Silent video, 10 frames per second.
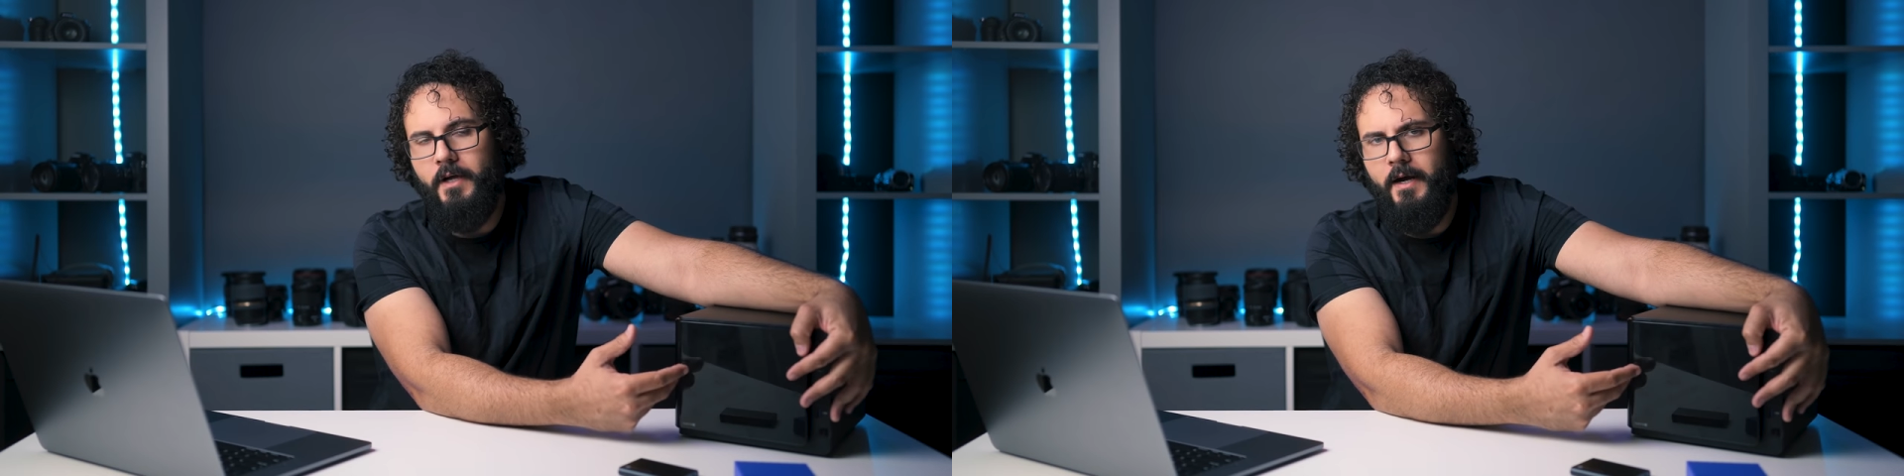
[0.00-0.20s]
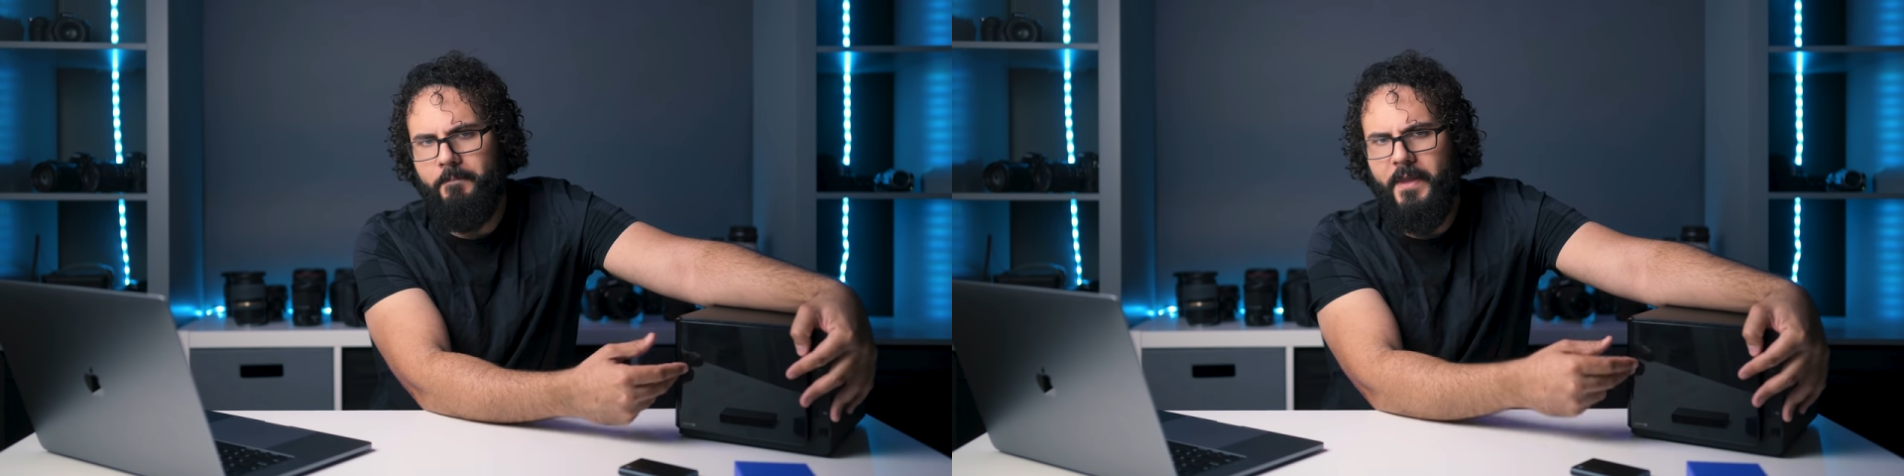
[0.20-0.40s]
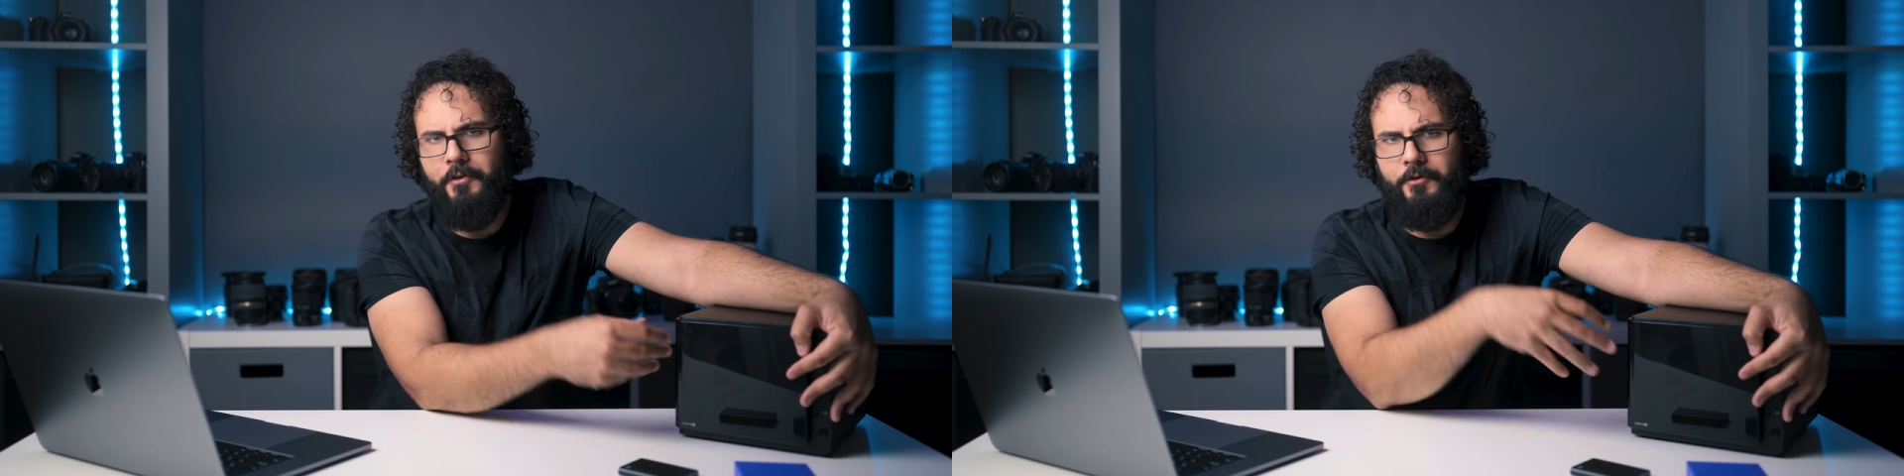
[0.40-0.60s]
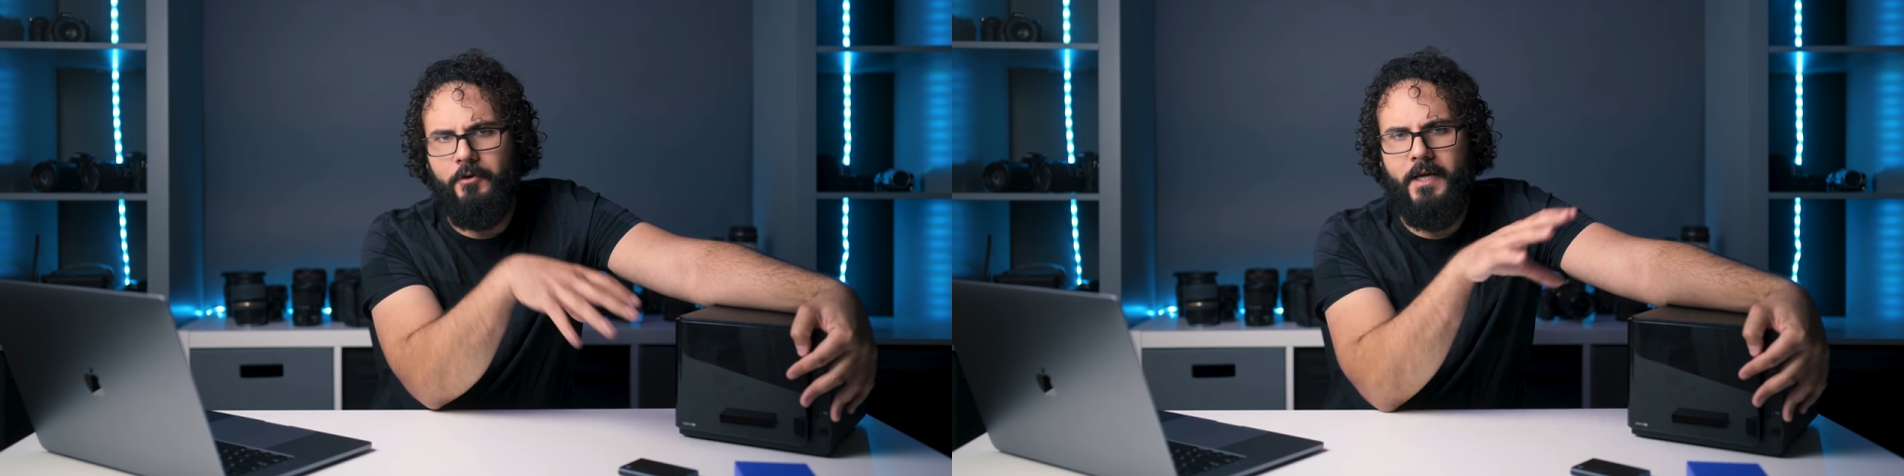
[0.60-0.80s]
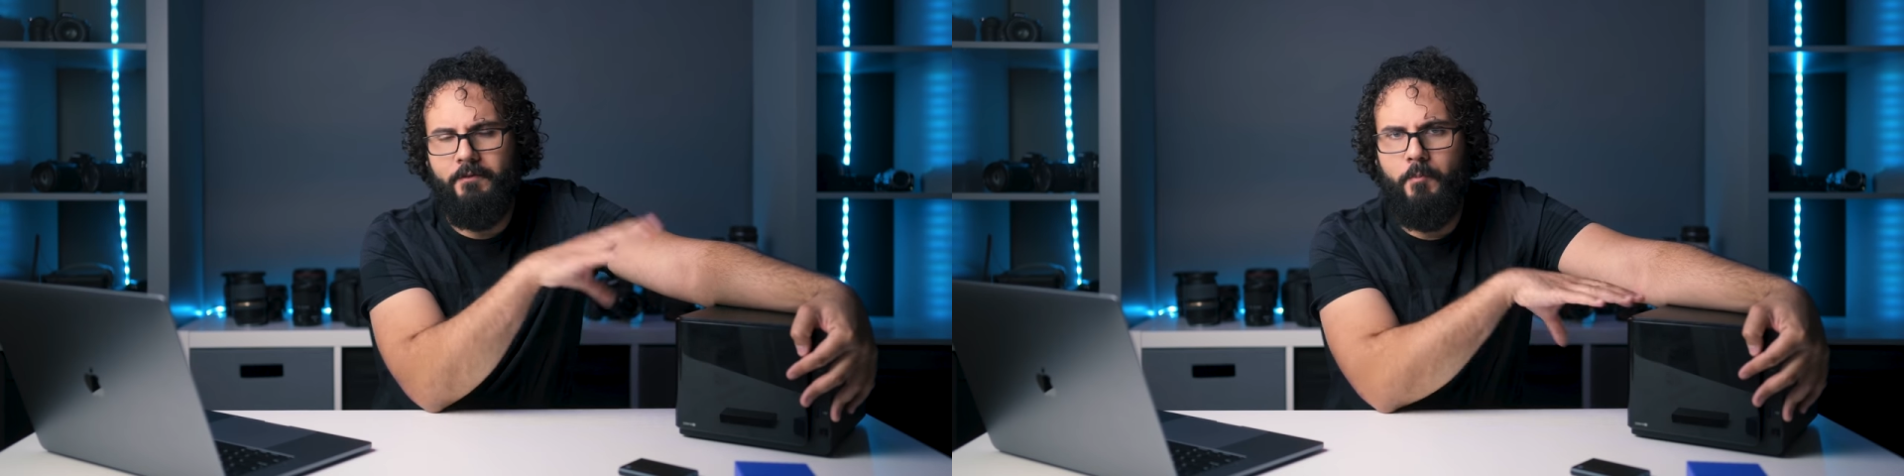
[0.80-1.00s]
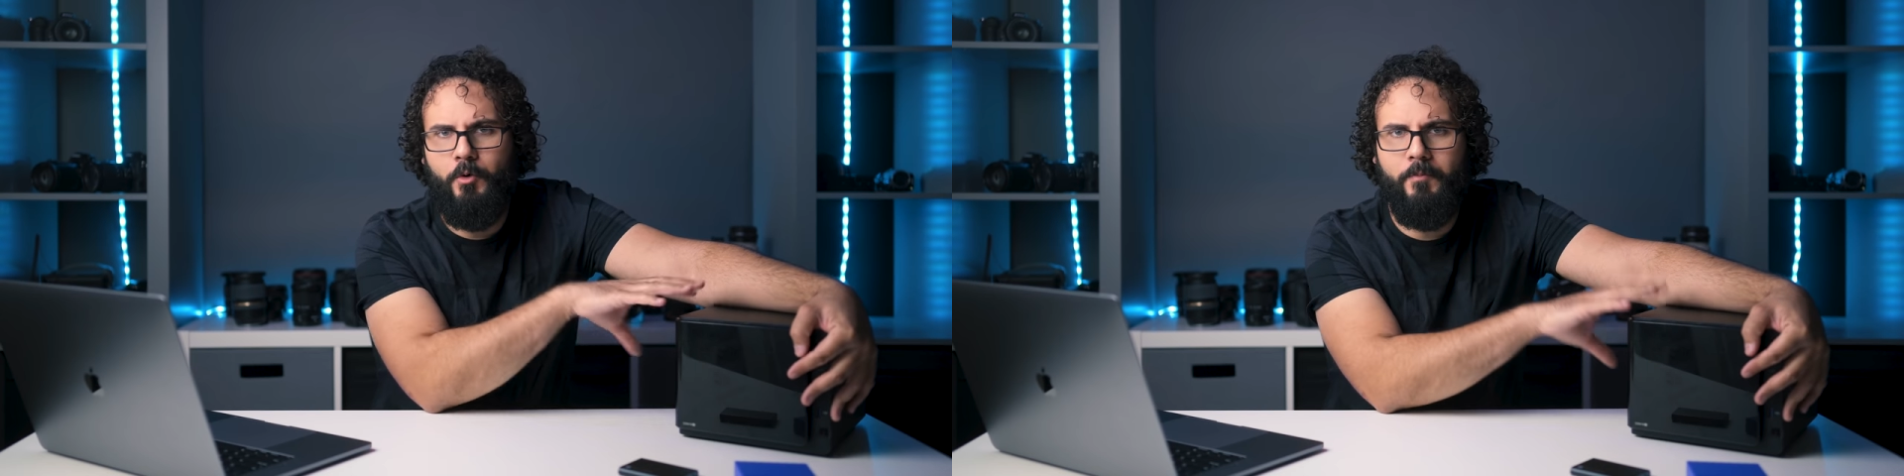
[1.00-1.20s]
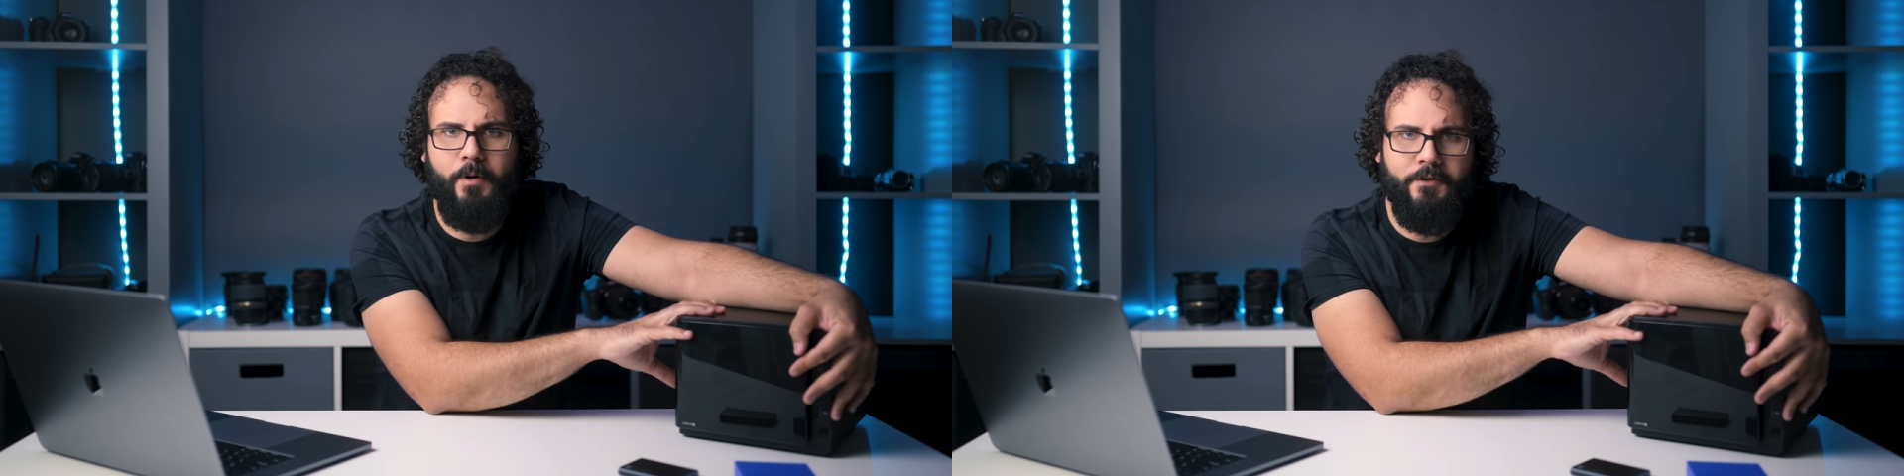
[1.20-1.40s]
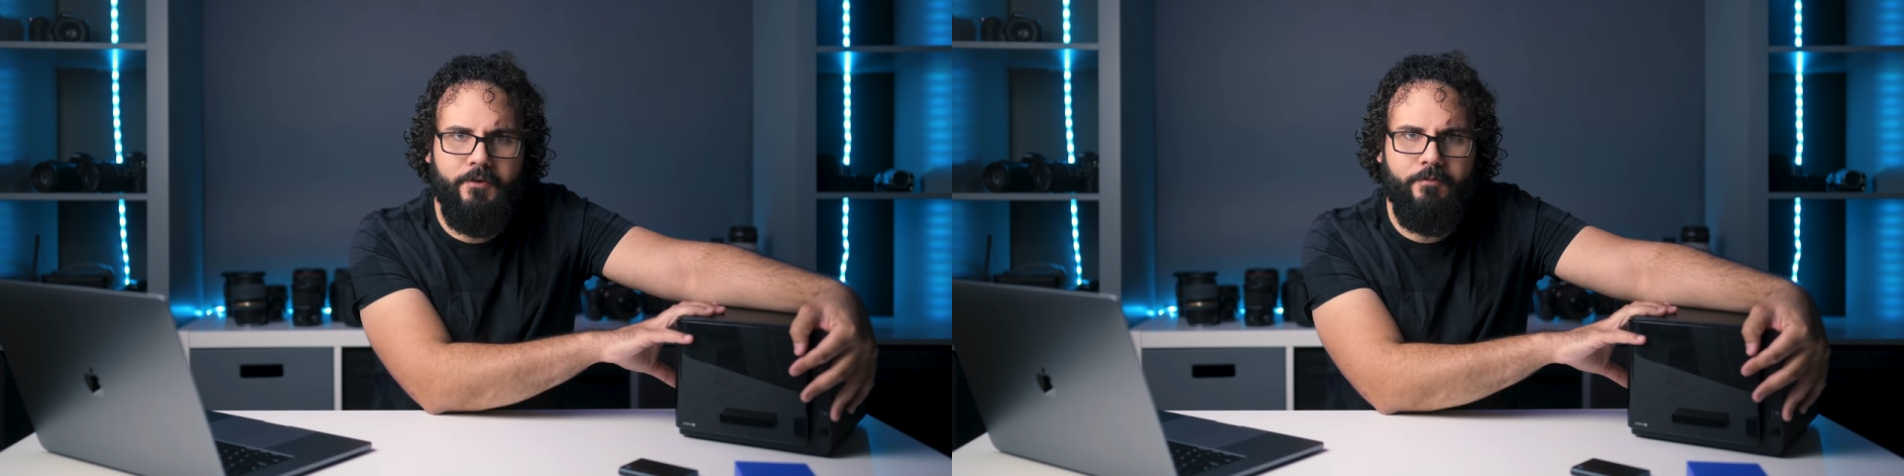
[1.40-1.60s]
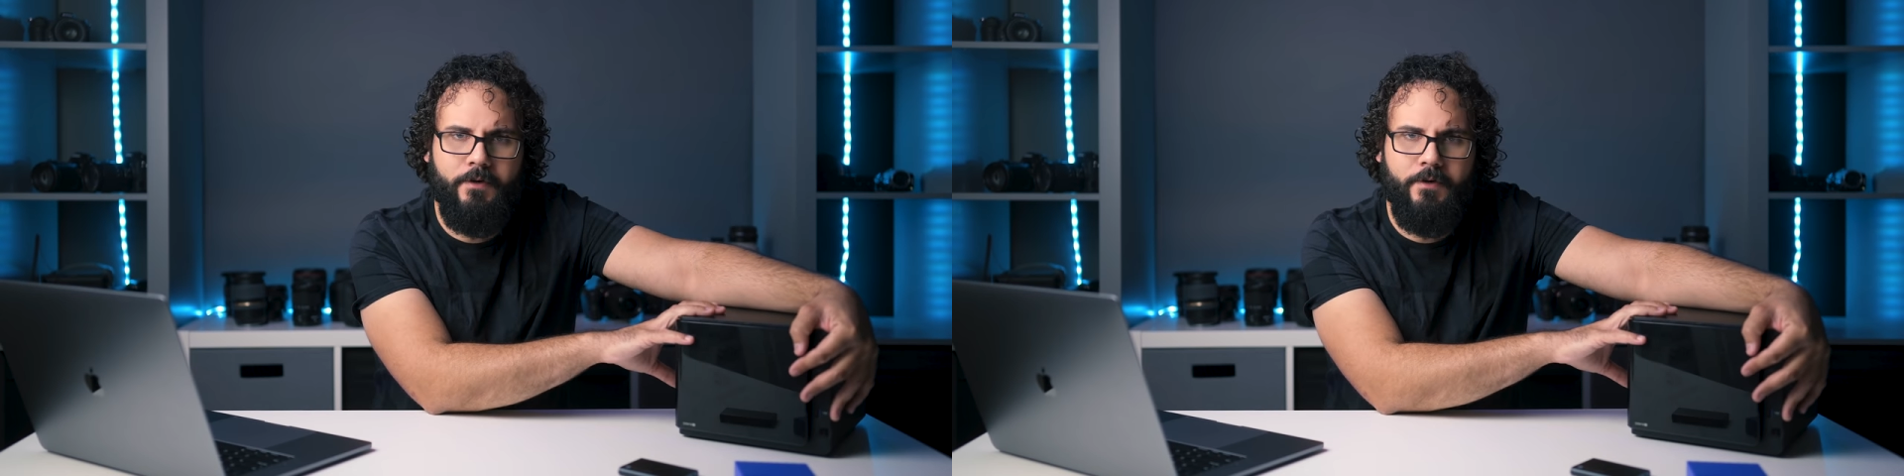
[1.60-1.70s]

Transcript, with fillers: Um, I'll throw kind of a more budget